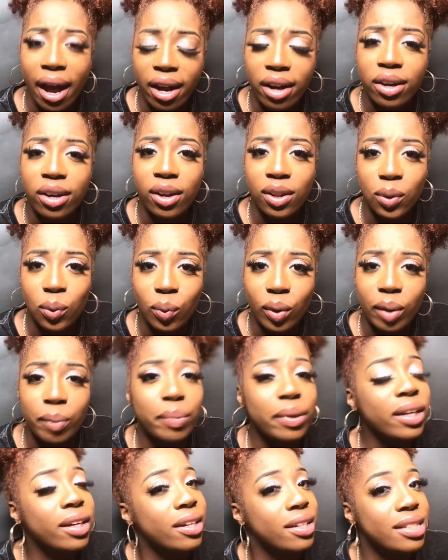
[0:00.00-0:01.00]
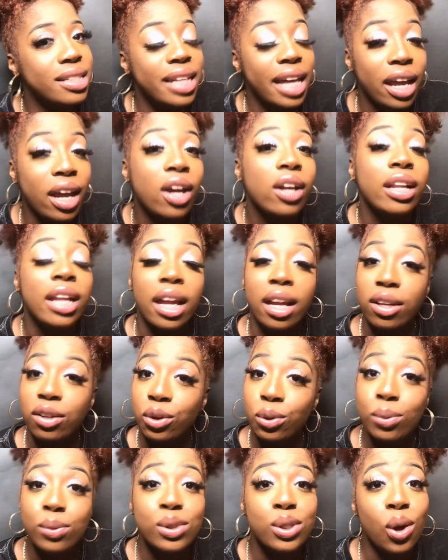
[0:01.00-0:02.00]
another one because they
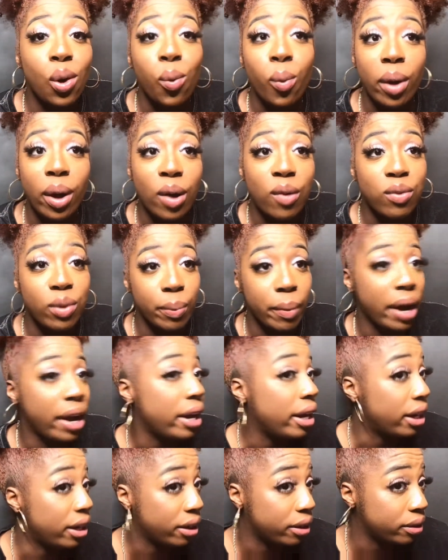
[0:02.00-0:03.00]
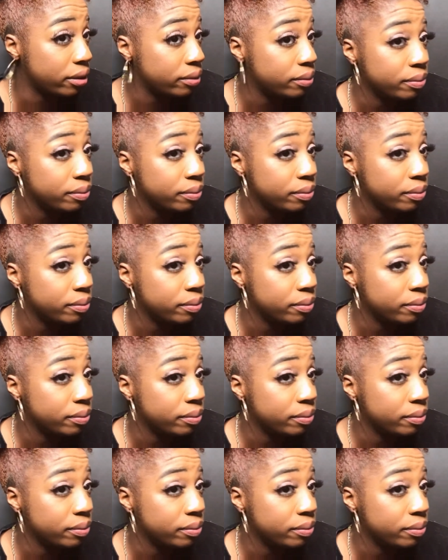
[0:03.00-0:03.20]
do so well for my hair.